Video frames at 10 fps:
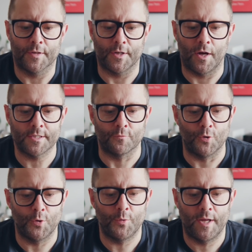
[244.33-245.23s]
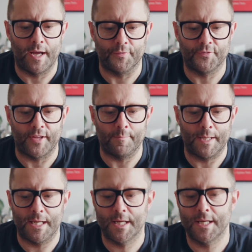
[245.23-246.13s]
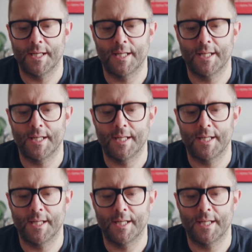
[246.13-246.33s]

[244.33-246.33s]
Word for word: The guys at Roon have sent me